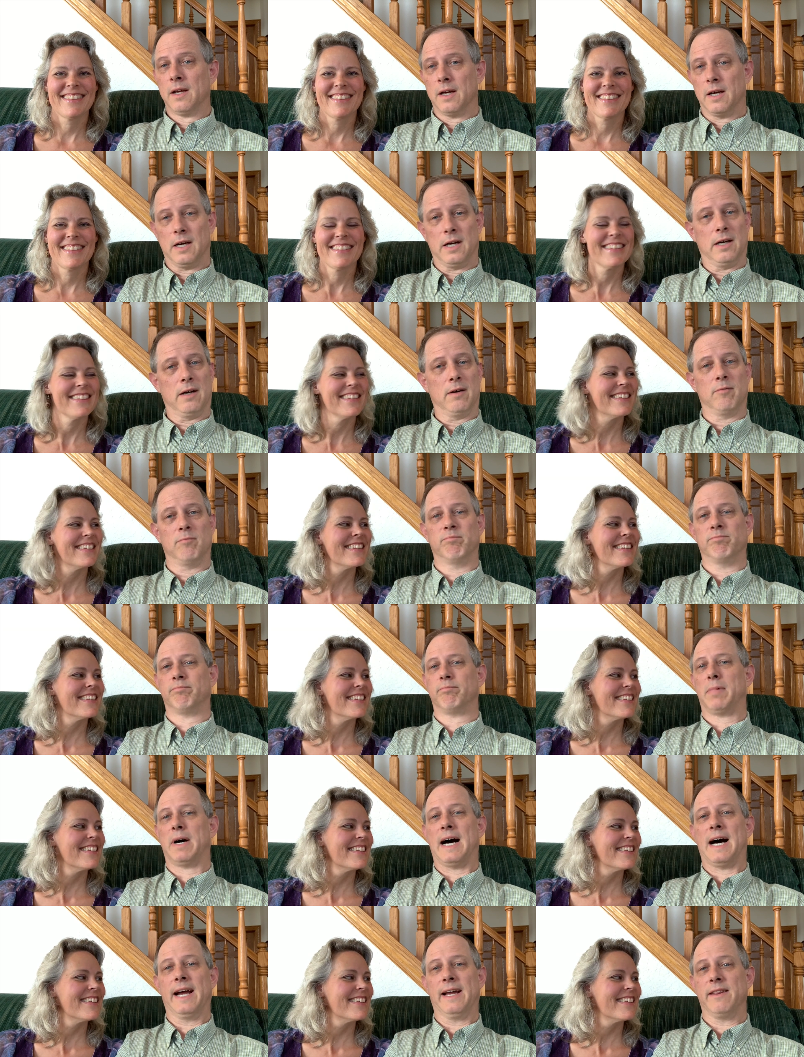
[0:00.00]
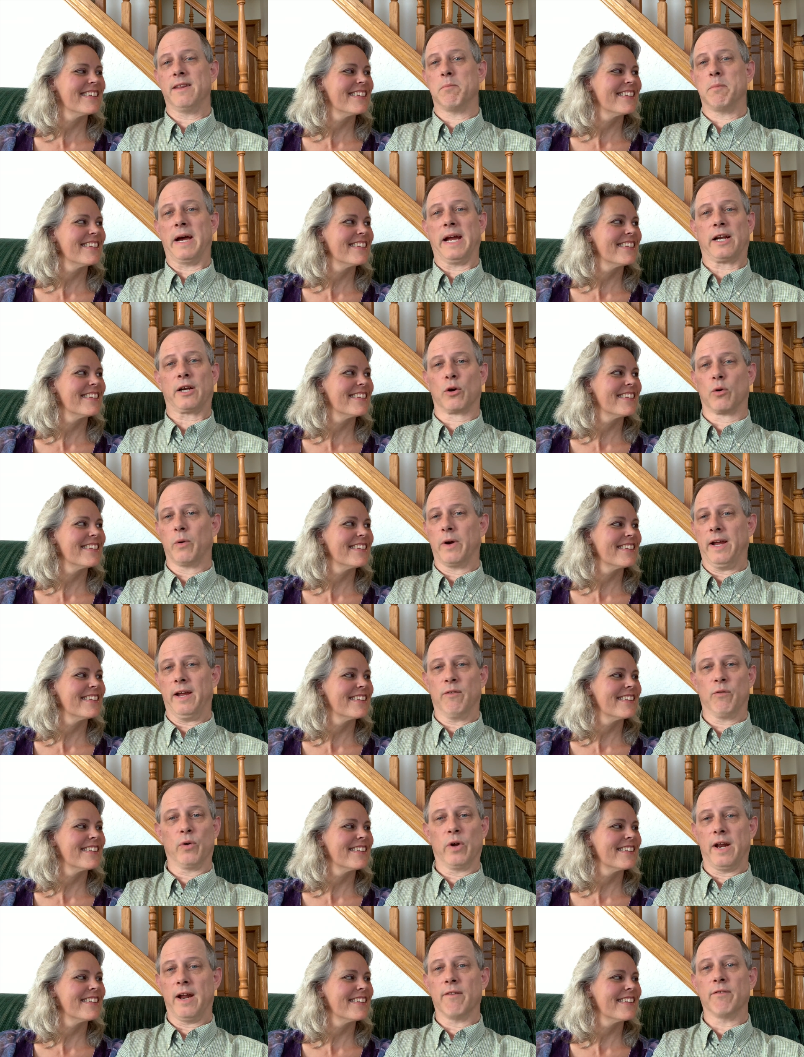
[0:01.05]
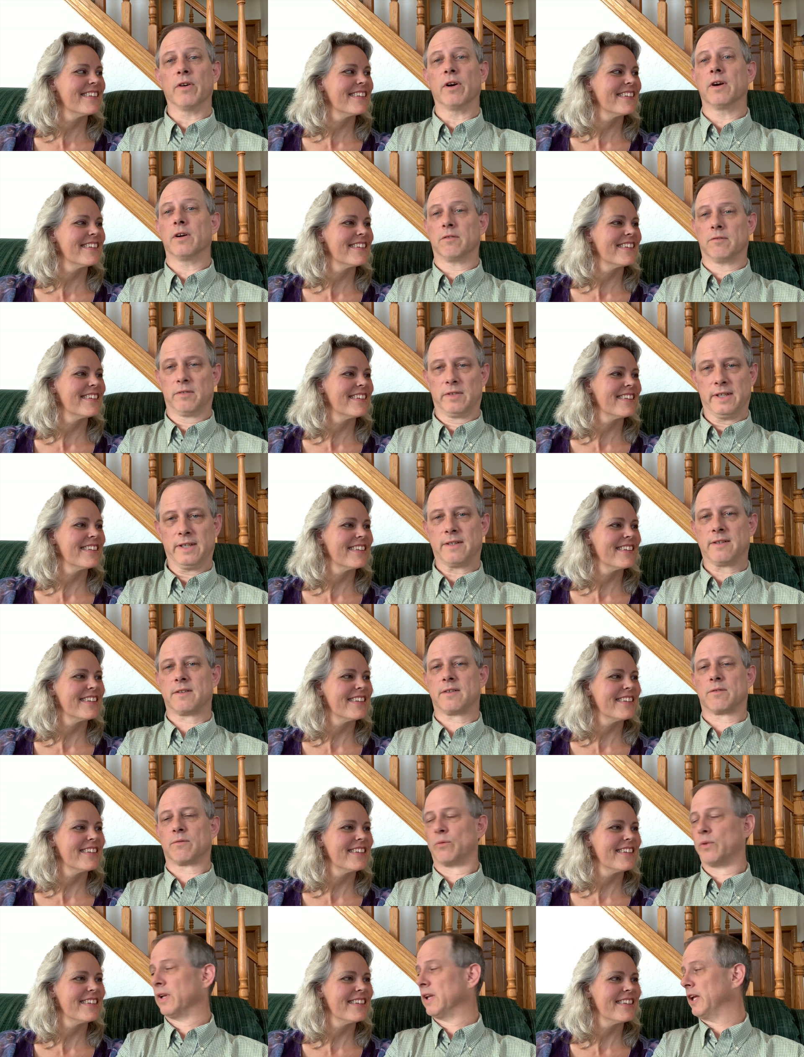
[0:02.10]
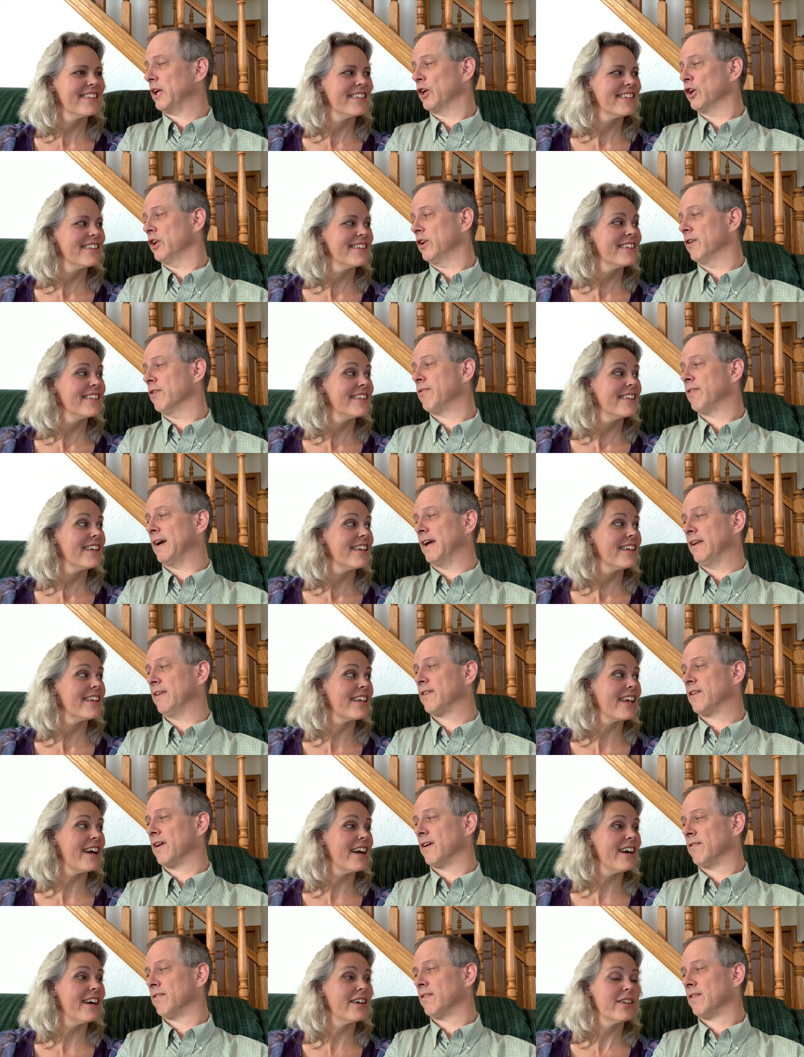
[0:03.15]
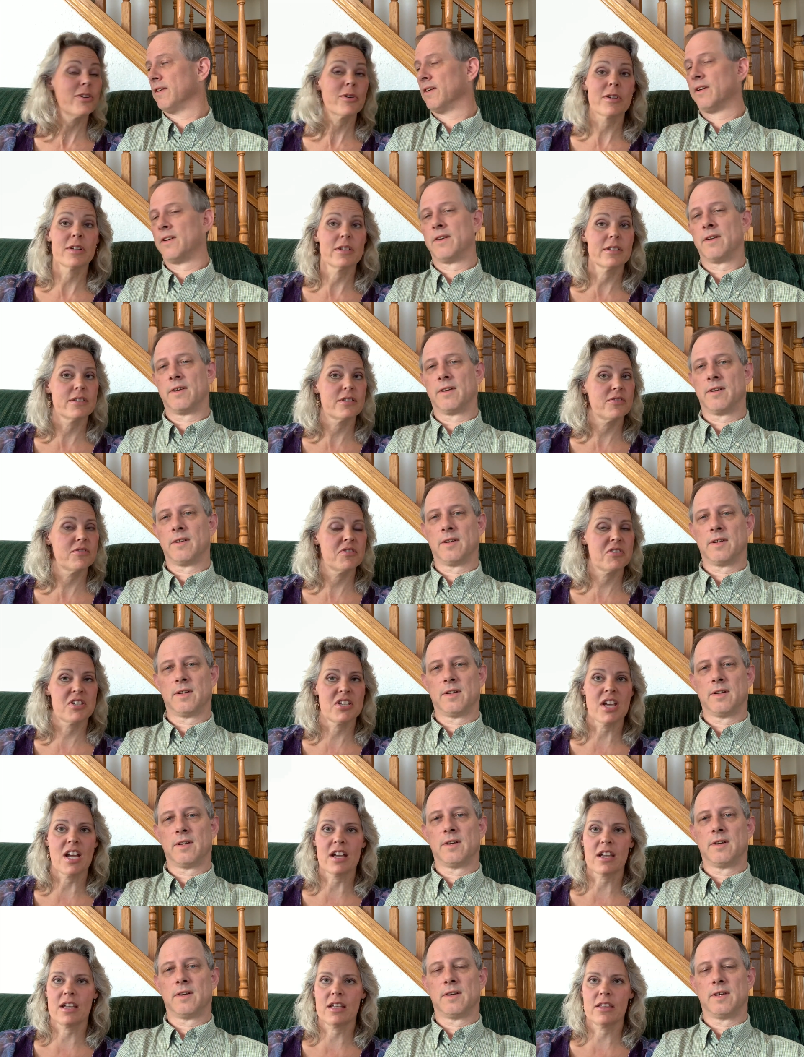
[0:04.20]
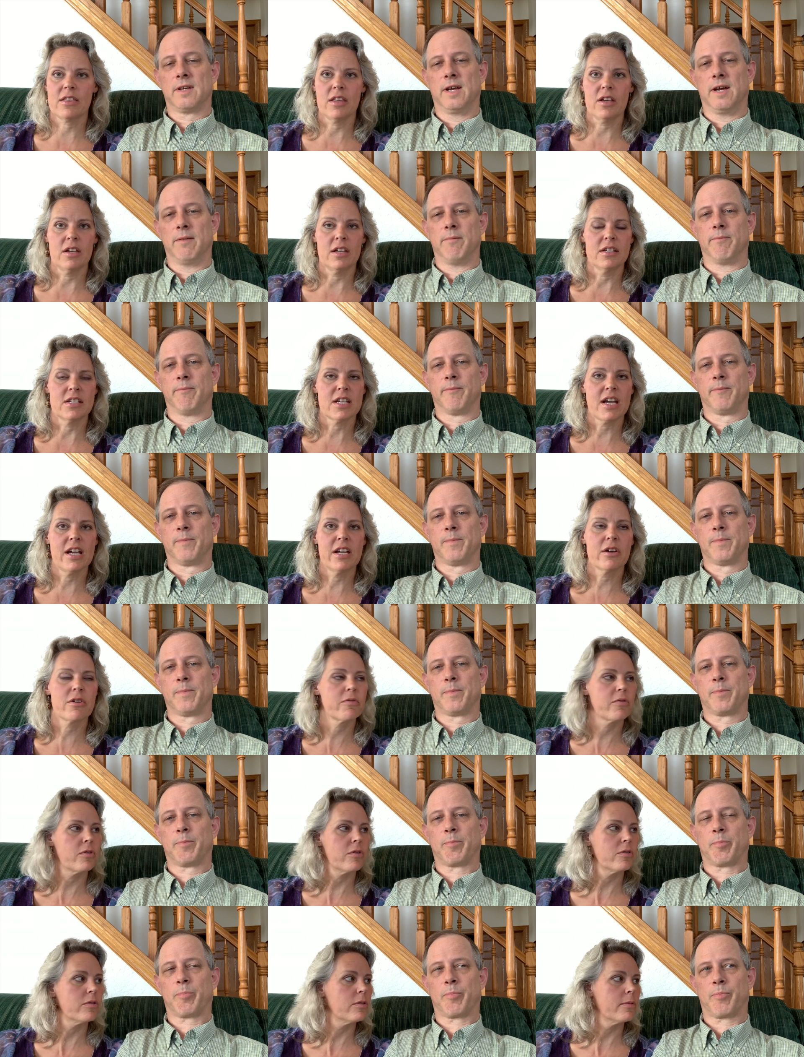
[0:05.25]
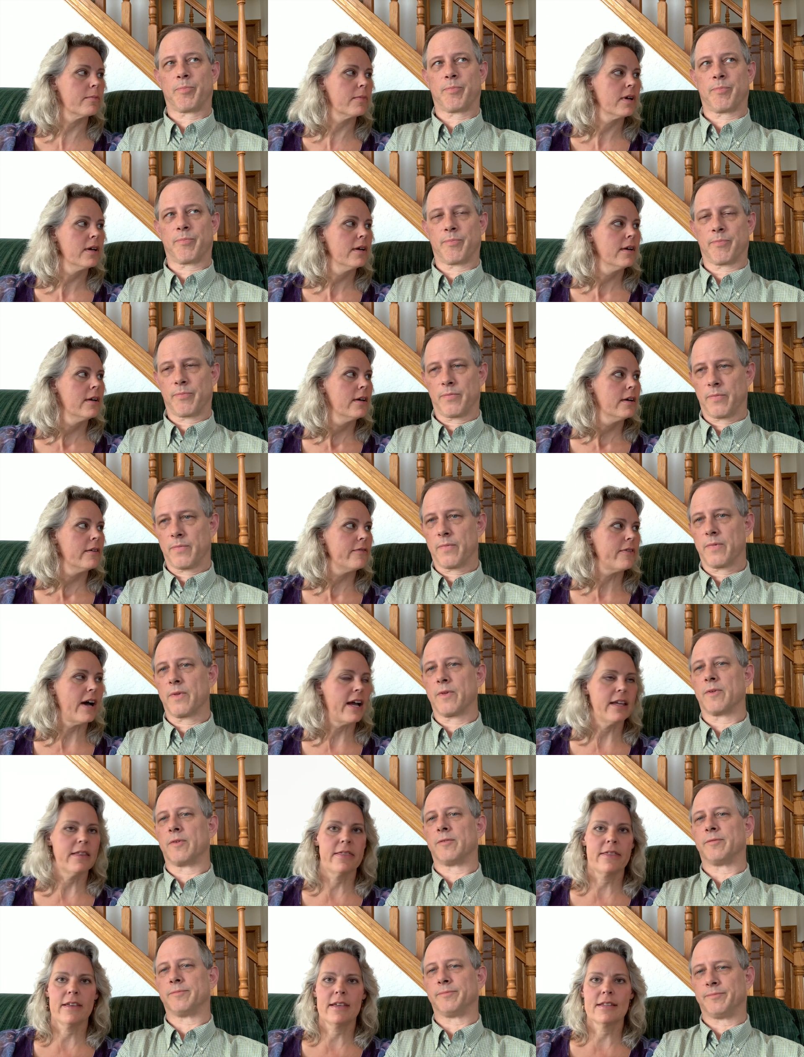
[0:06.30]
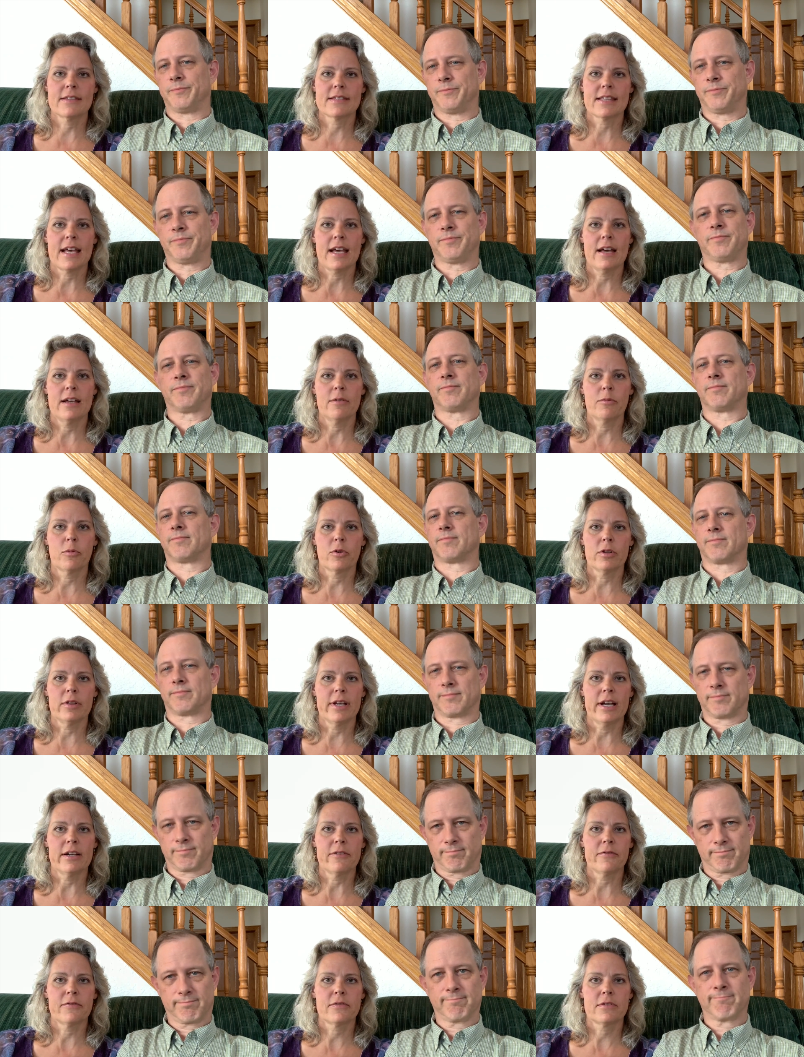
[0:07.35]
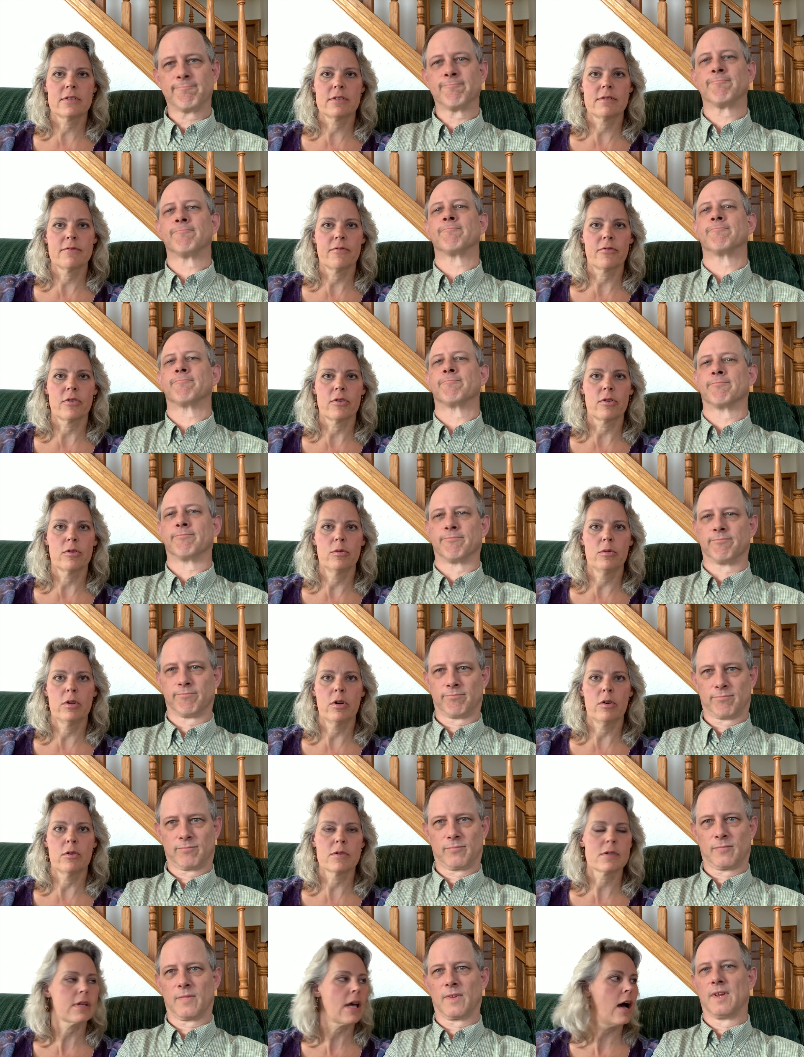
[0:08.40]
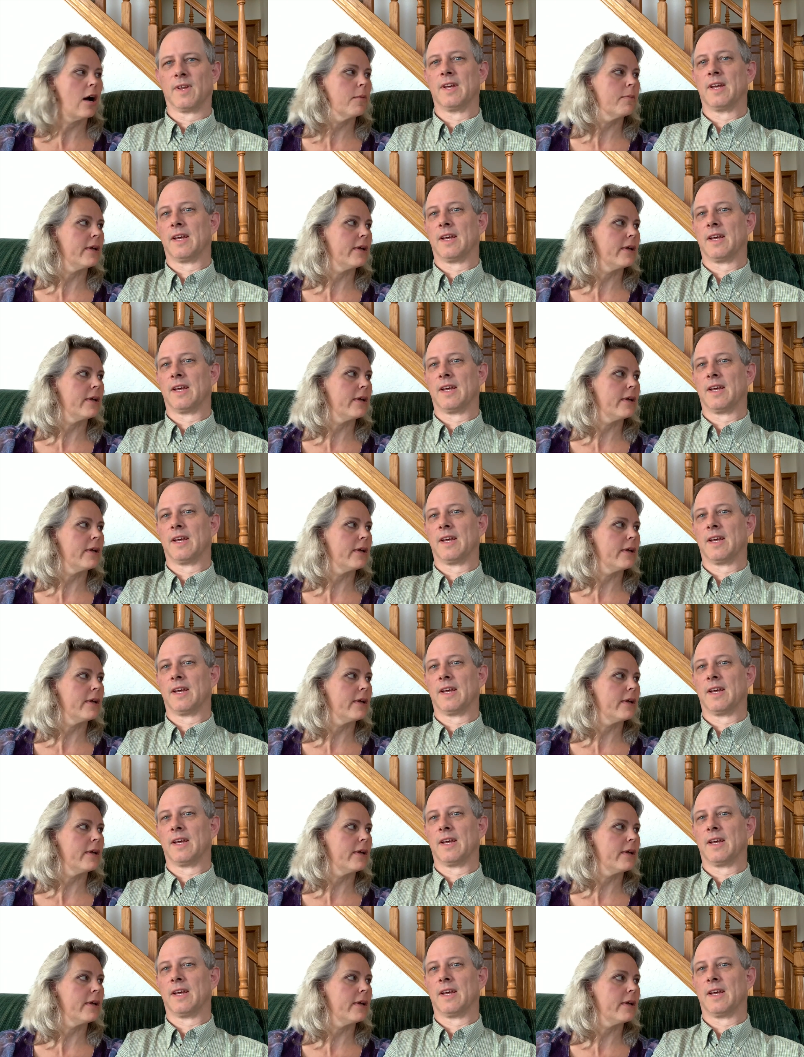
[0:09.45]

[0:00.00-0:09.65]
Speaker 1: um, behind the microwave, whatever, it's really good to find.
Speaker 2: Yeah, you can check yep. the entire room, find things that were left for who knows how